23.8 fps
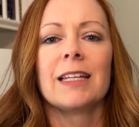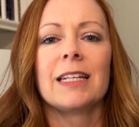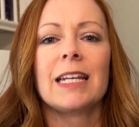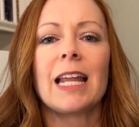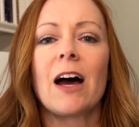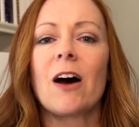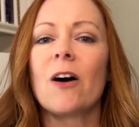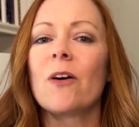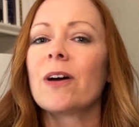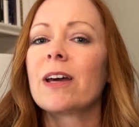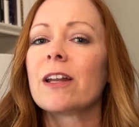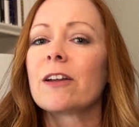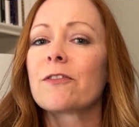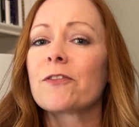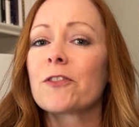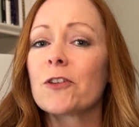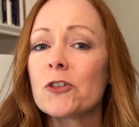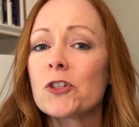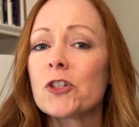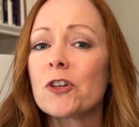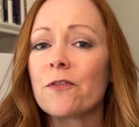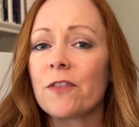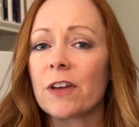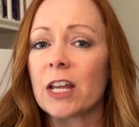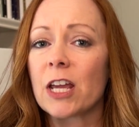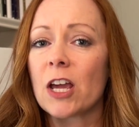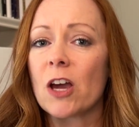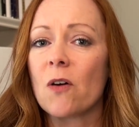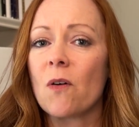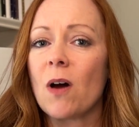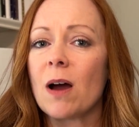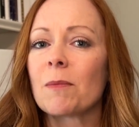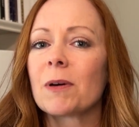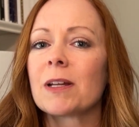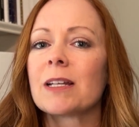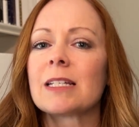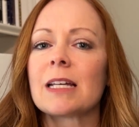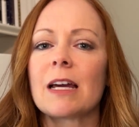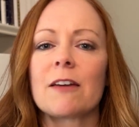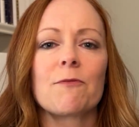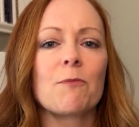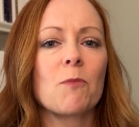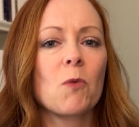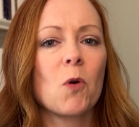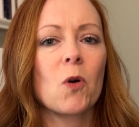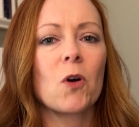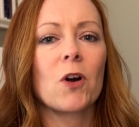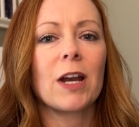Now, in a future video, I'm going to dive
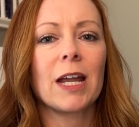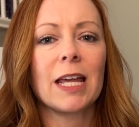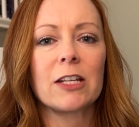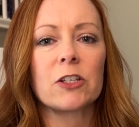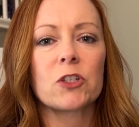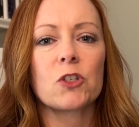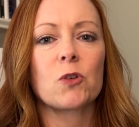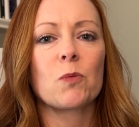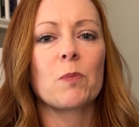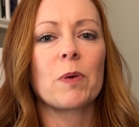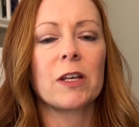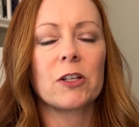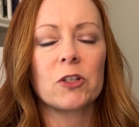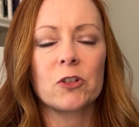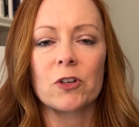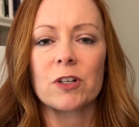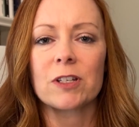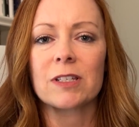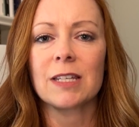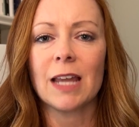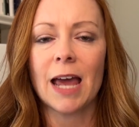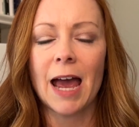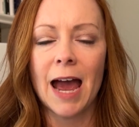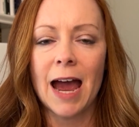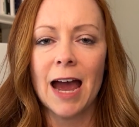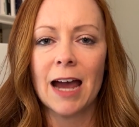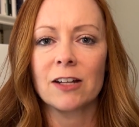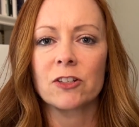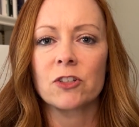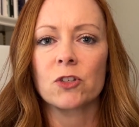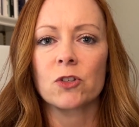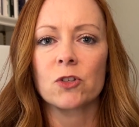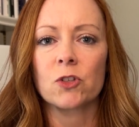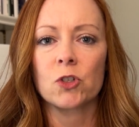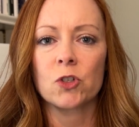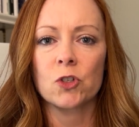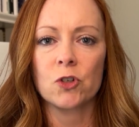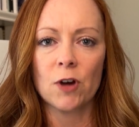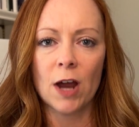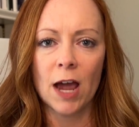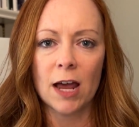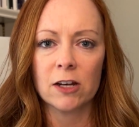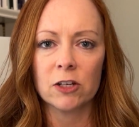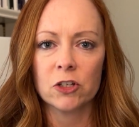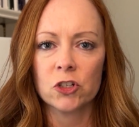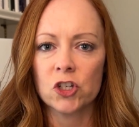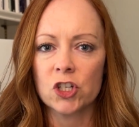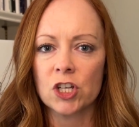more into Pinterest ads
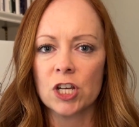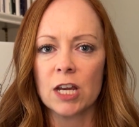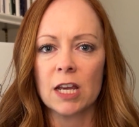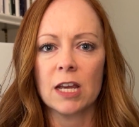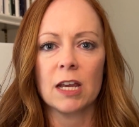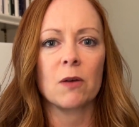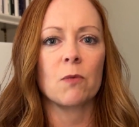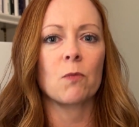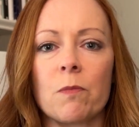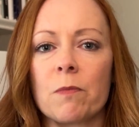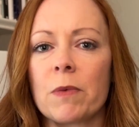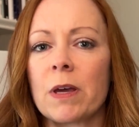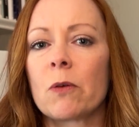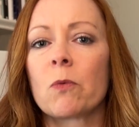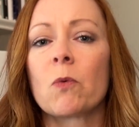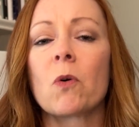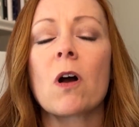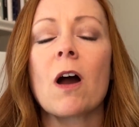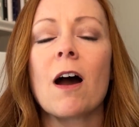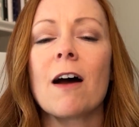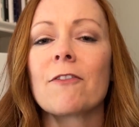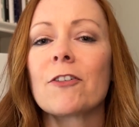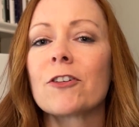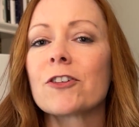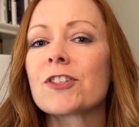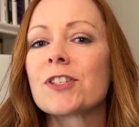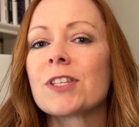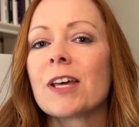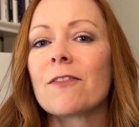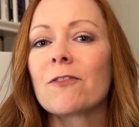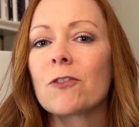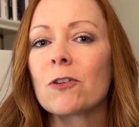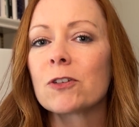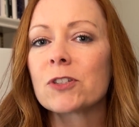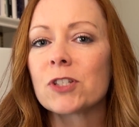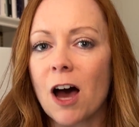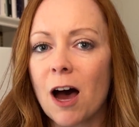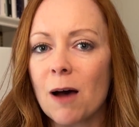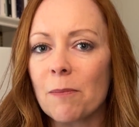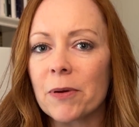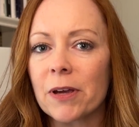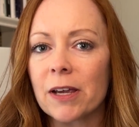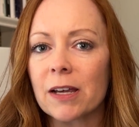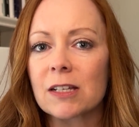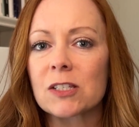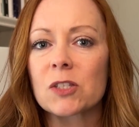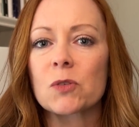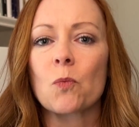strategy, and we'll cover several
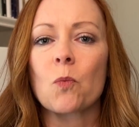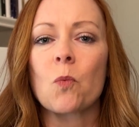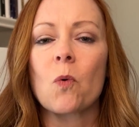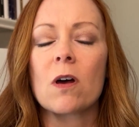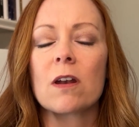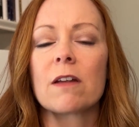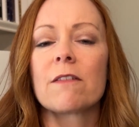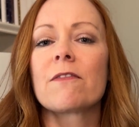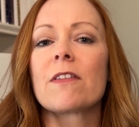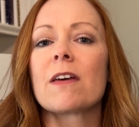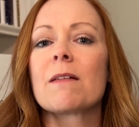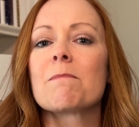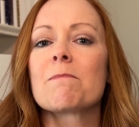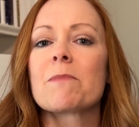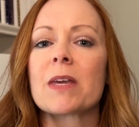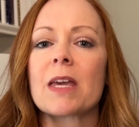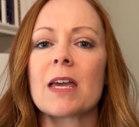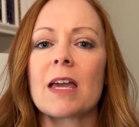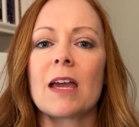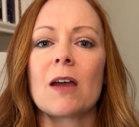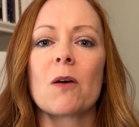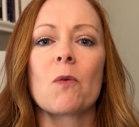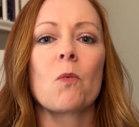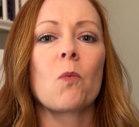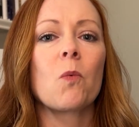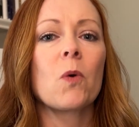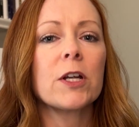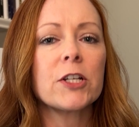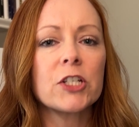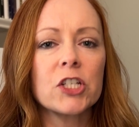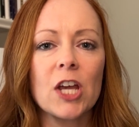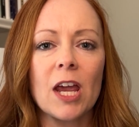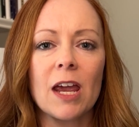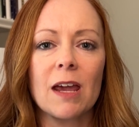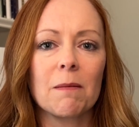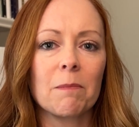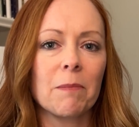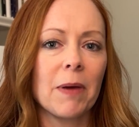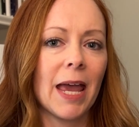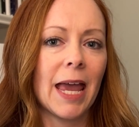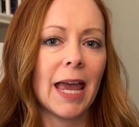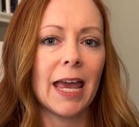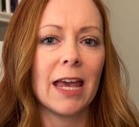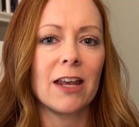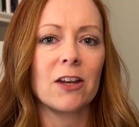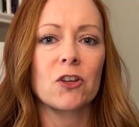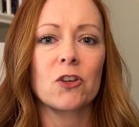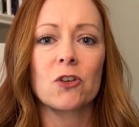topics, one of them being which
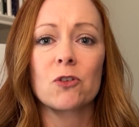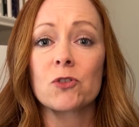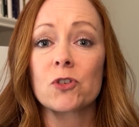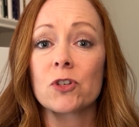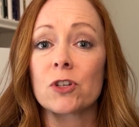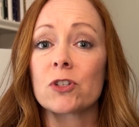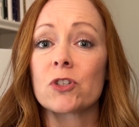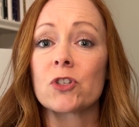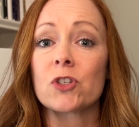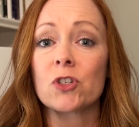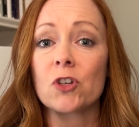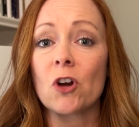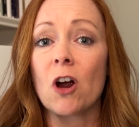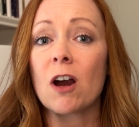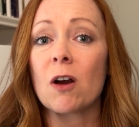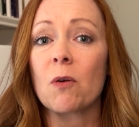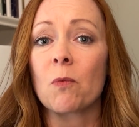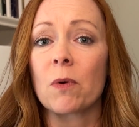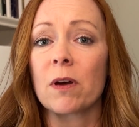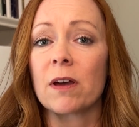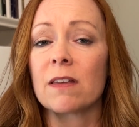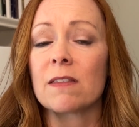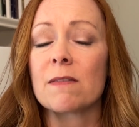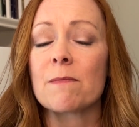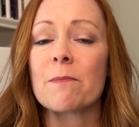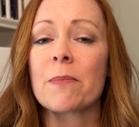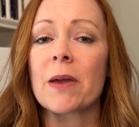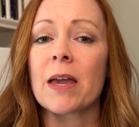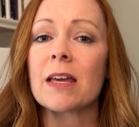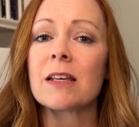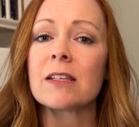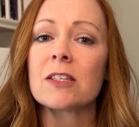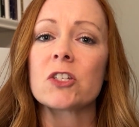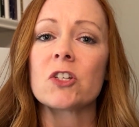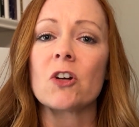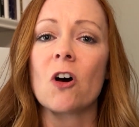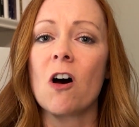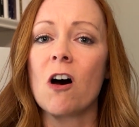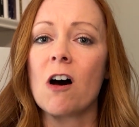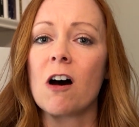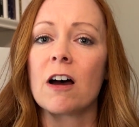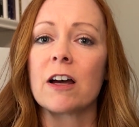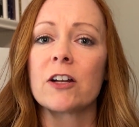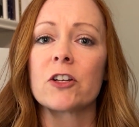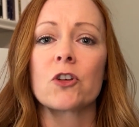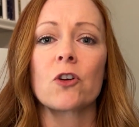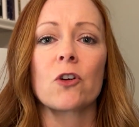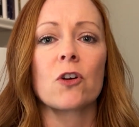campaign you should start with based
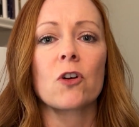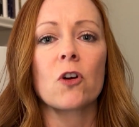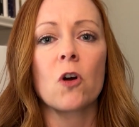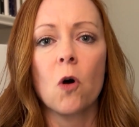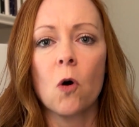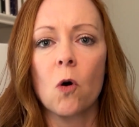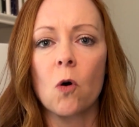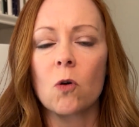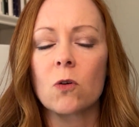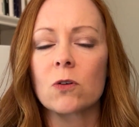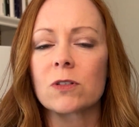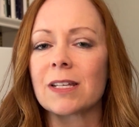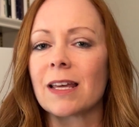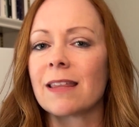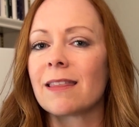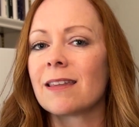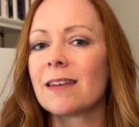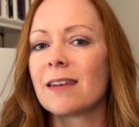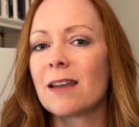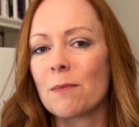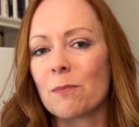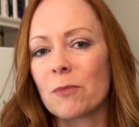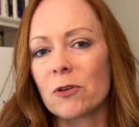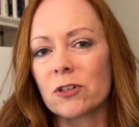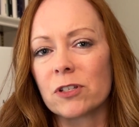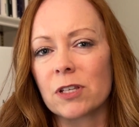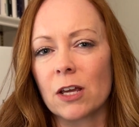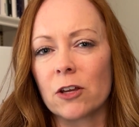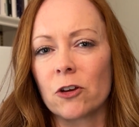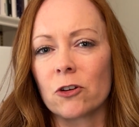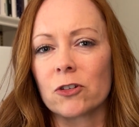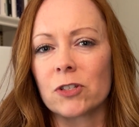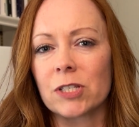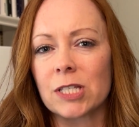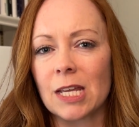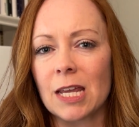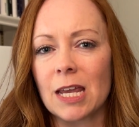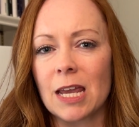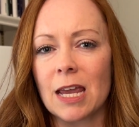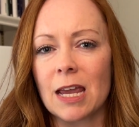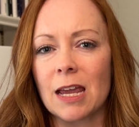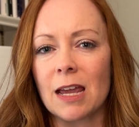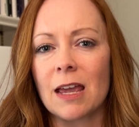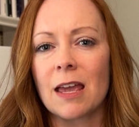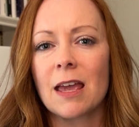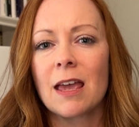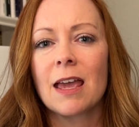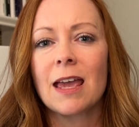on your goals and the numbers that you're
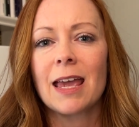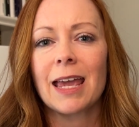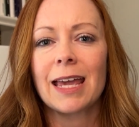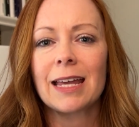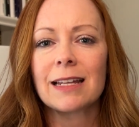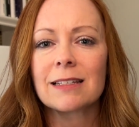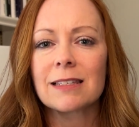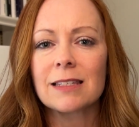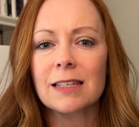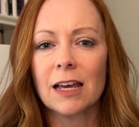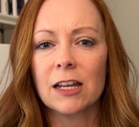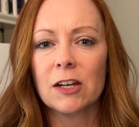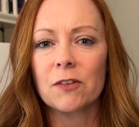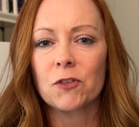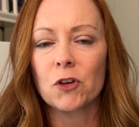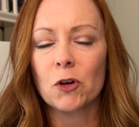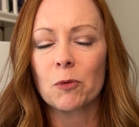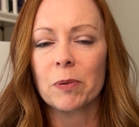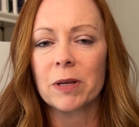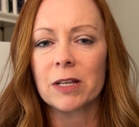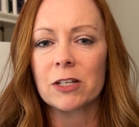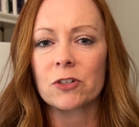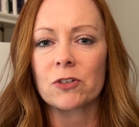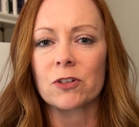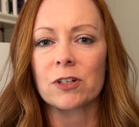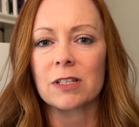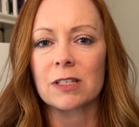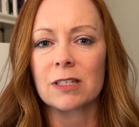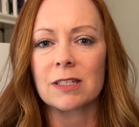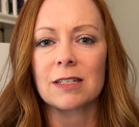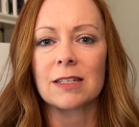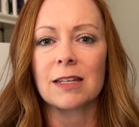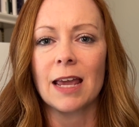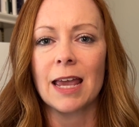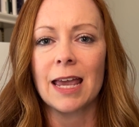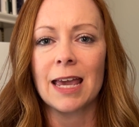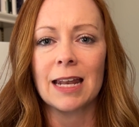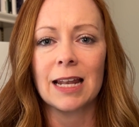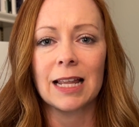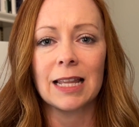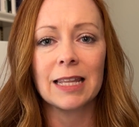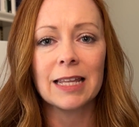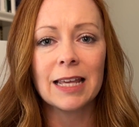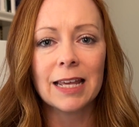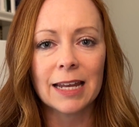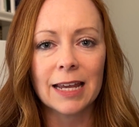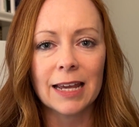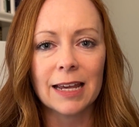seeing inside of your Pinterest
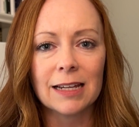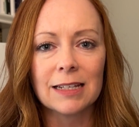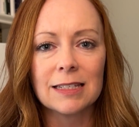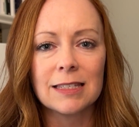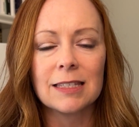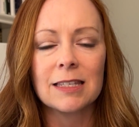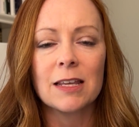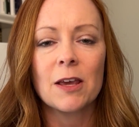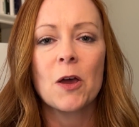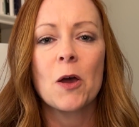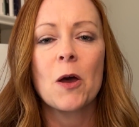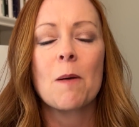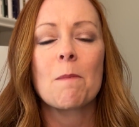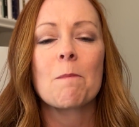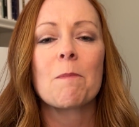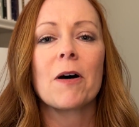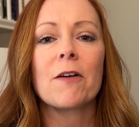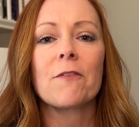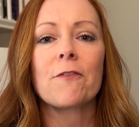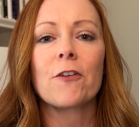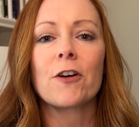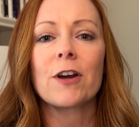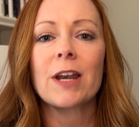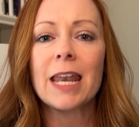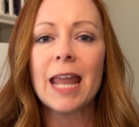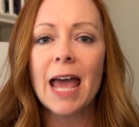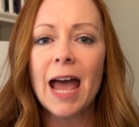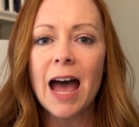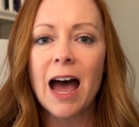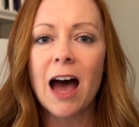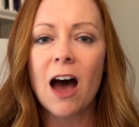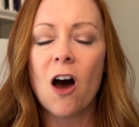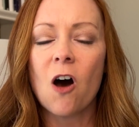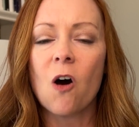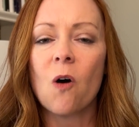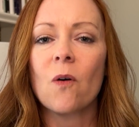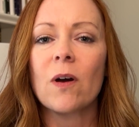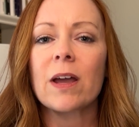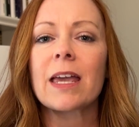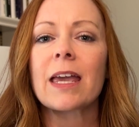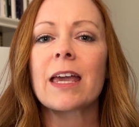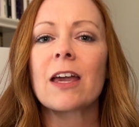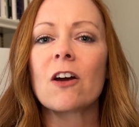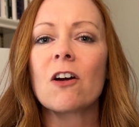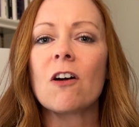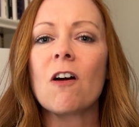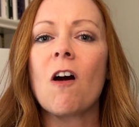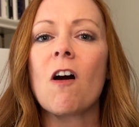analytics. But for now,
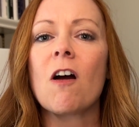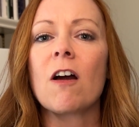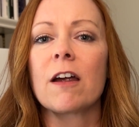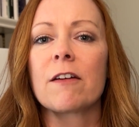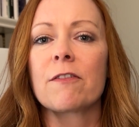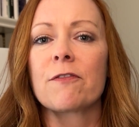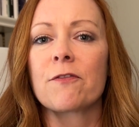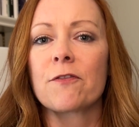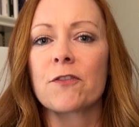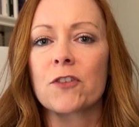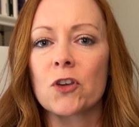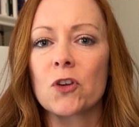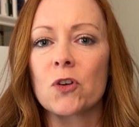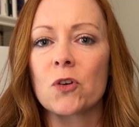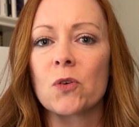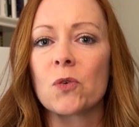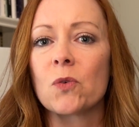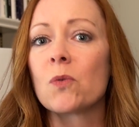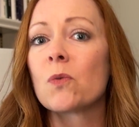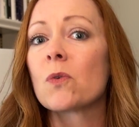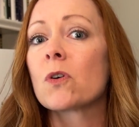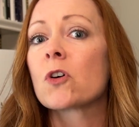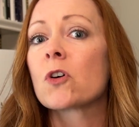here are a few